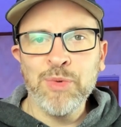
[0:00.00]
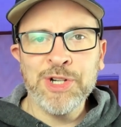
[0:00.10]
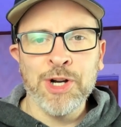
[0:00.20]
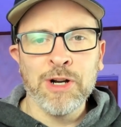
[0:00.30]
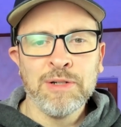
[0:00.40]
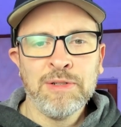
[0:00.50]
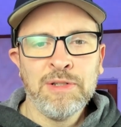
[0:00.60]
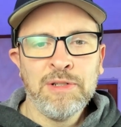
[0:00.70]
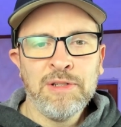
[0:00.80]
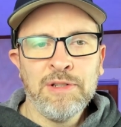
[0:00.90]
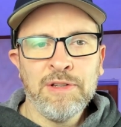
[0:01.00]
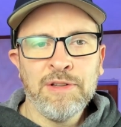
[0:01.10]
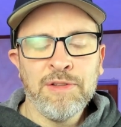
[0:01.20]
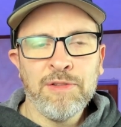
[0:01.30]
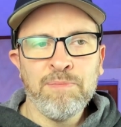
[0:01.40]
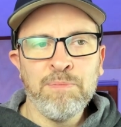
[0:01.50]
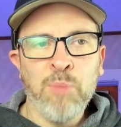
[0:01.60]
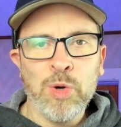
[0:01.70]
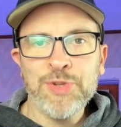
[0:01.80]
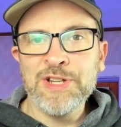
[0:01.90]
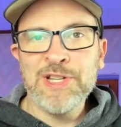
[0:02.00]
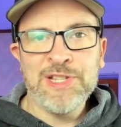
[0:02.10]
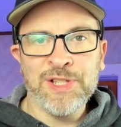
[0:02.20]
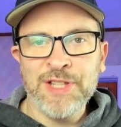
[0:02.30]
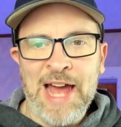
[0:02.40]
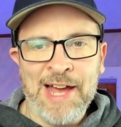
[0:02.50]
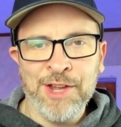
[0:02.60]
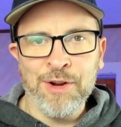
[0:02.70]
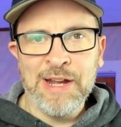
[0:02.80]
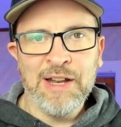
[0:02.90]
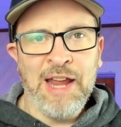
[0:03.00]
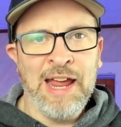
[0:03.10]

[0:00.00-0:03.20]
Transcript: which are more statistically accurate.